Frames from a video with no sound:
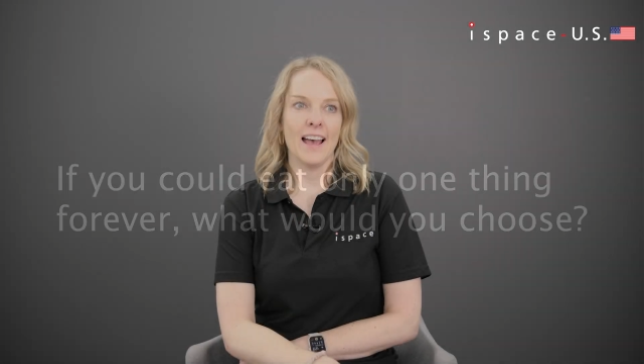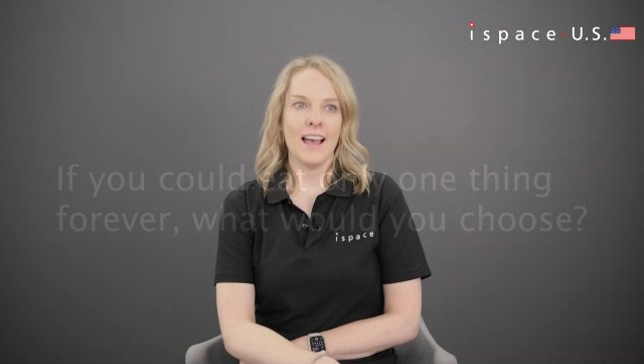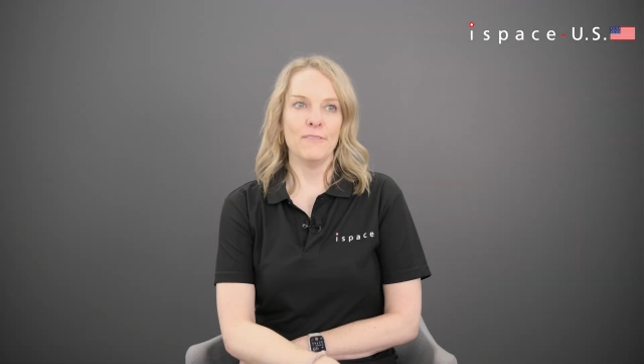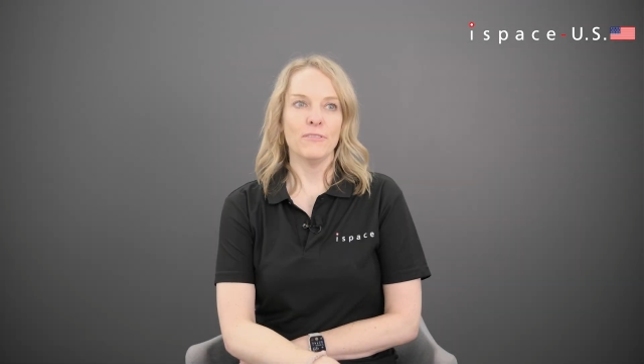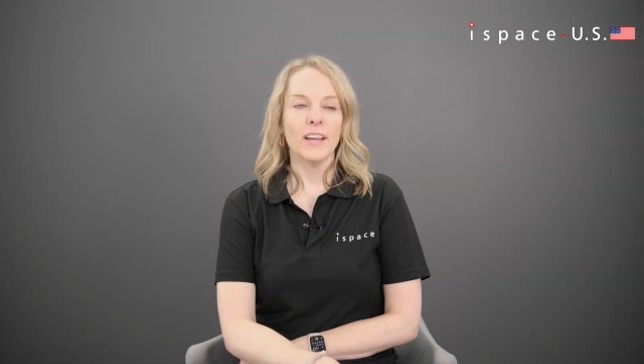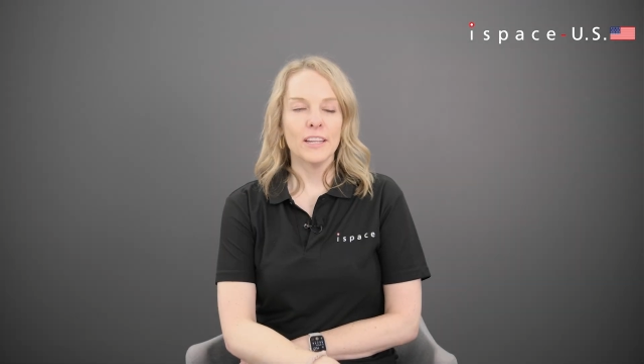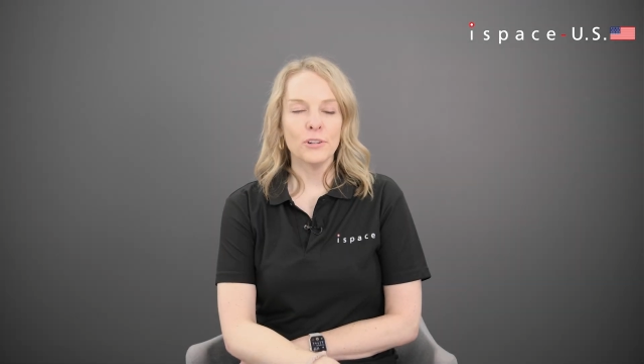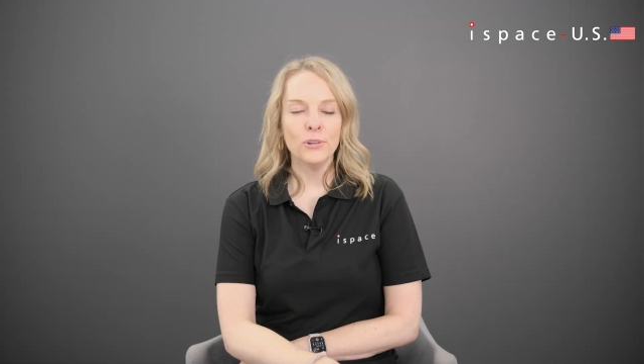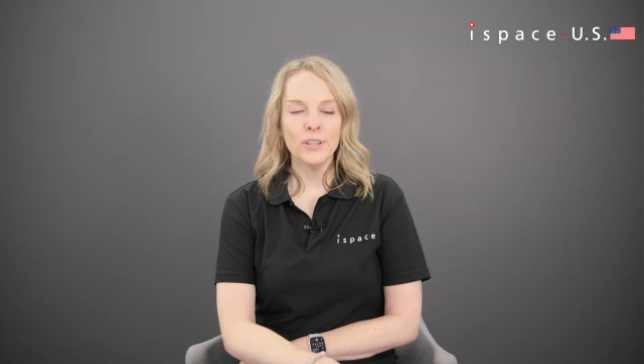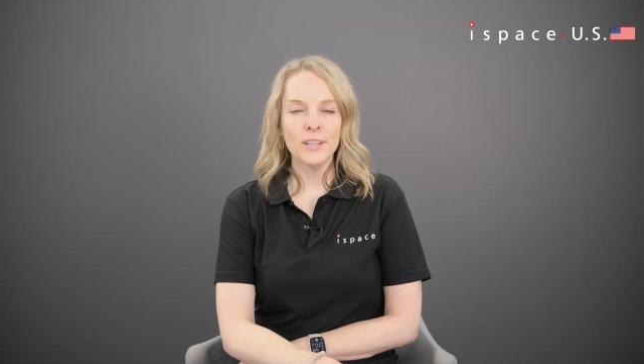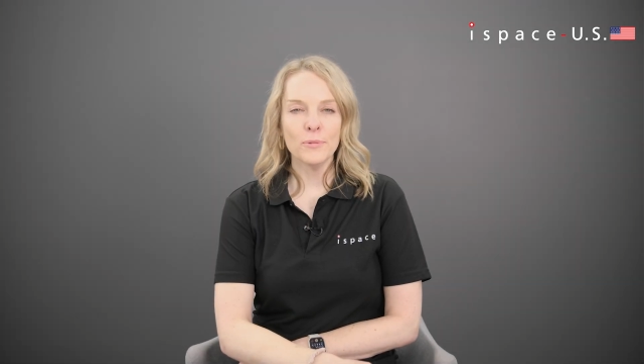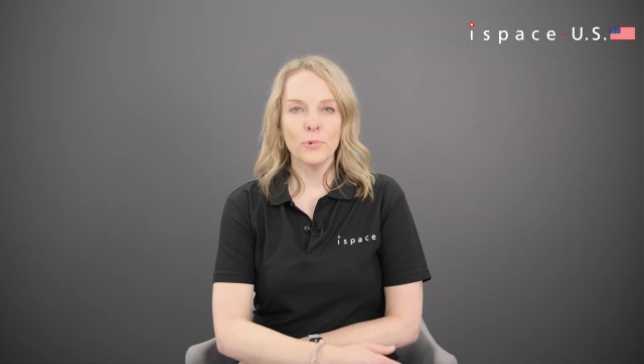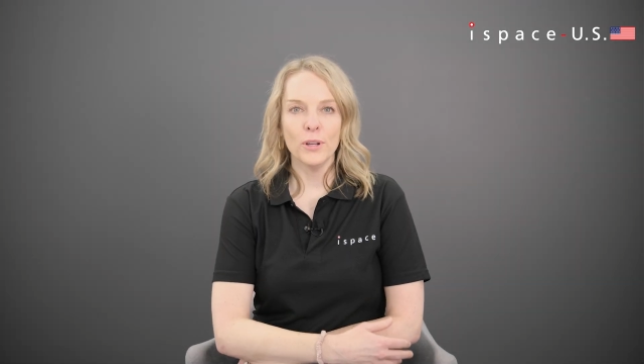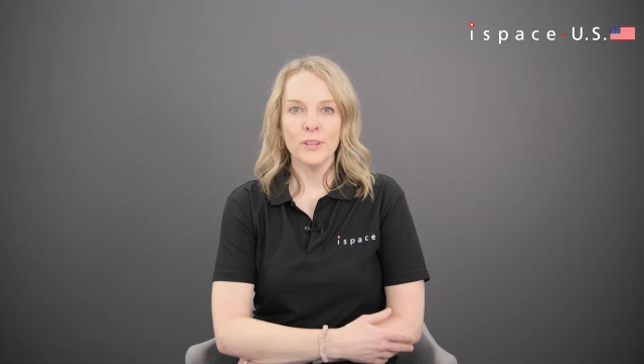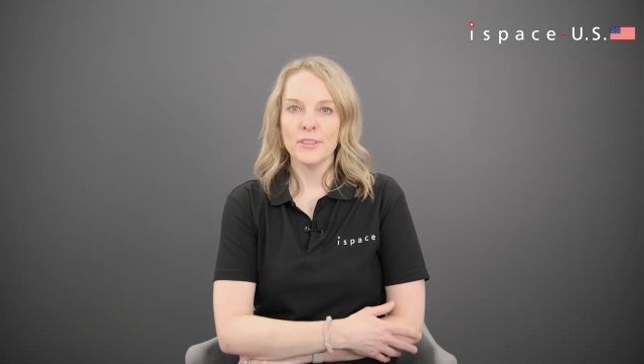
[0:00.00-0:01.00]
If I could only
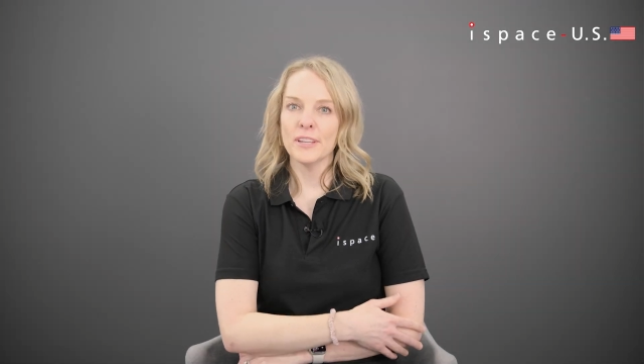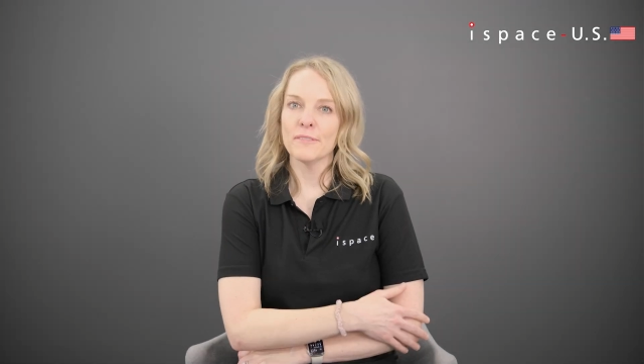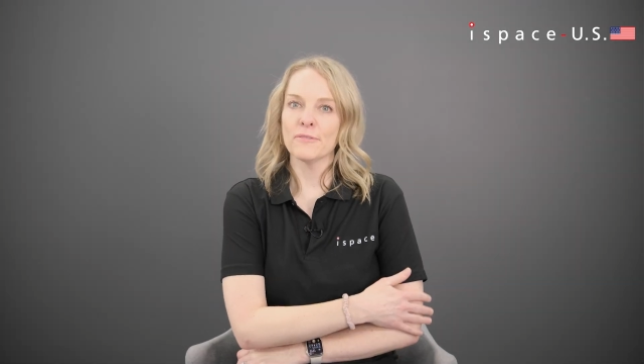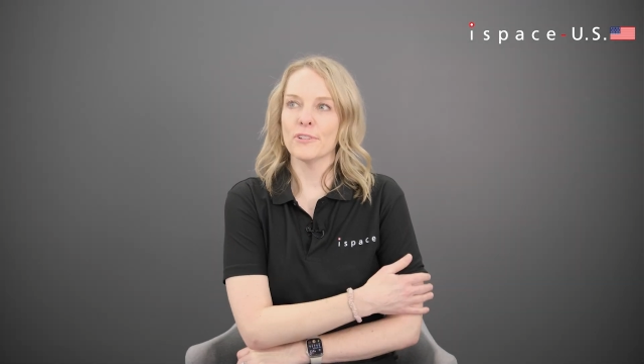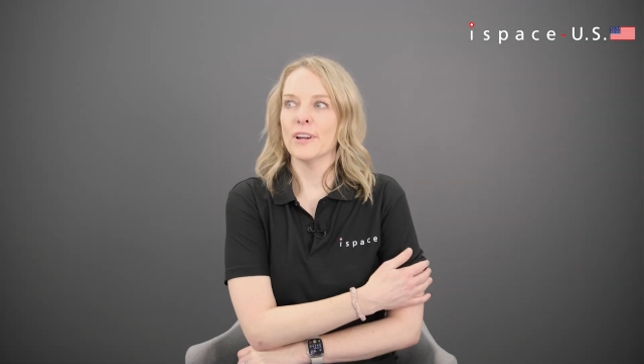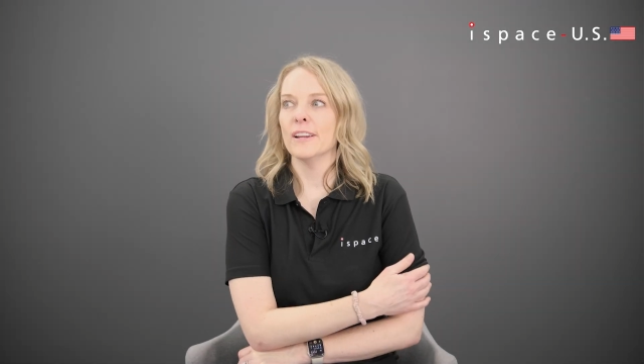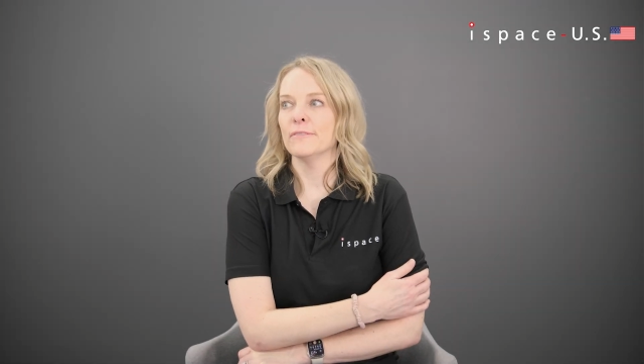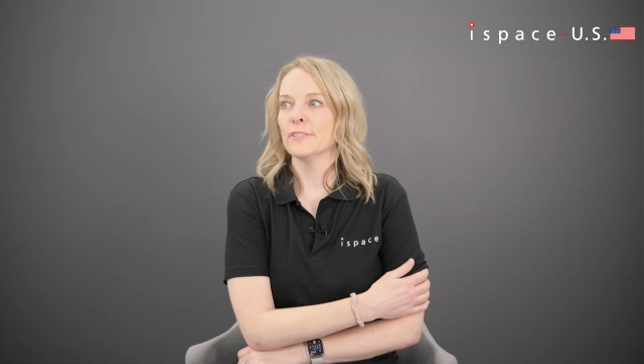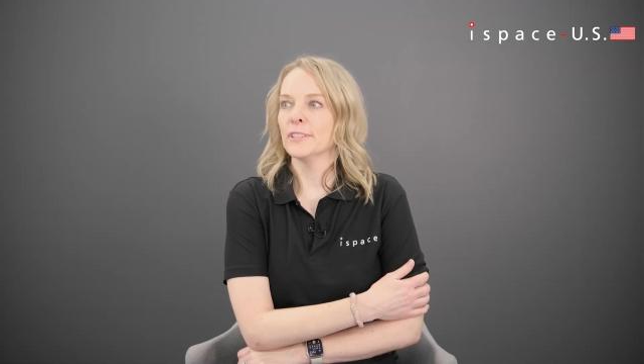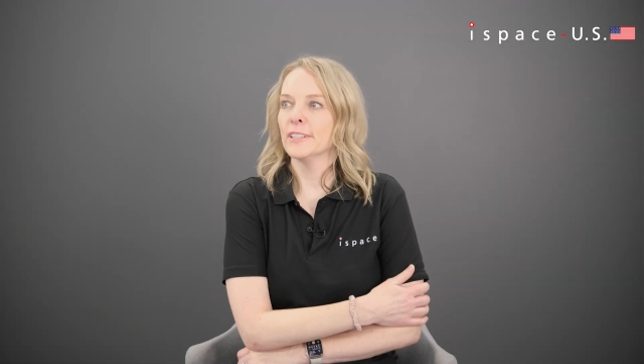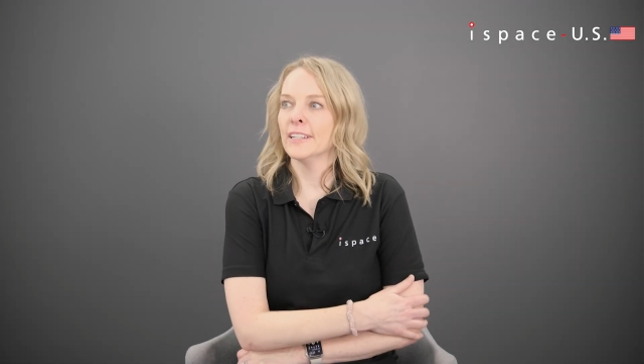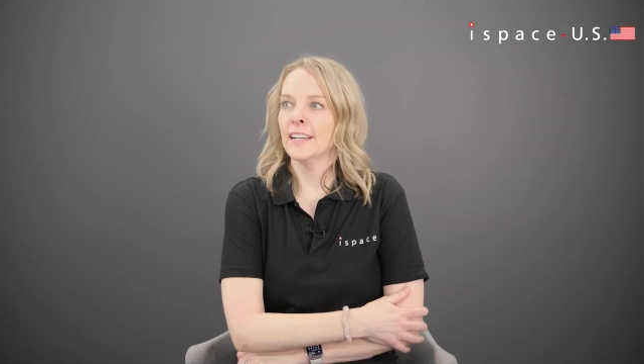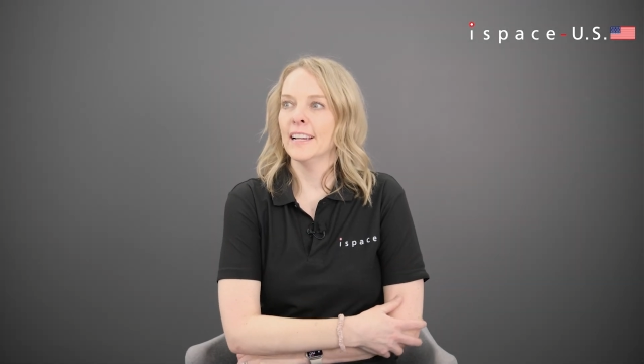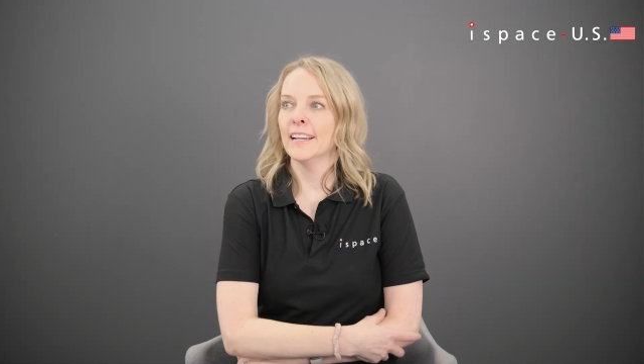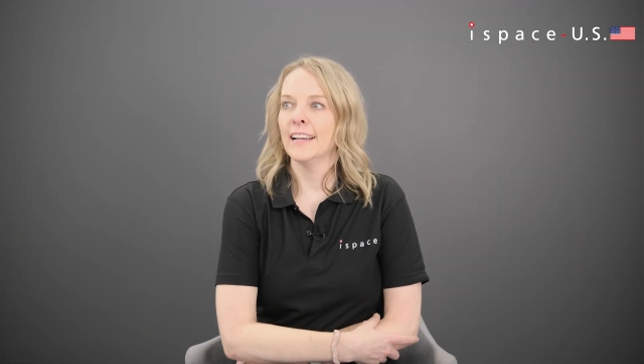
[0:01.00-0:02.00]
eat one thing
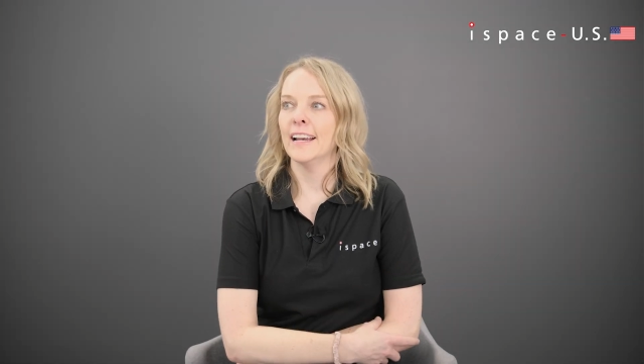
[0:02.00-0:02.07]
forever,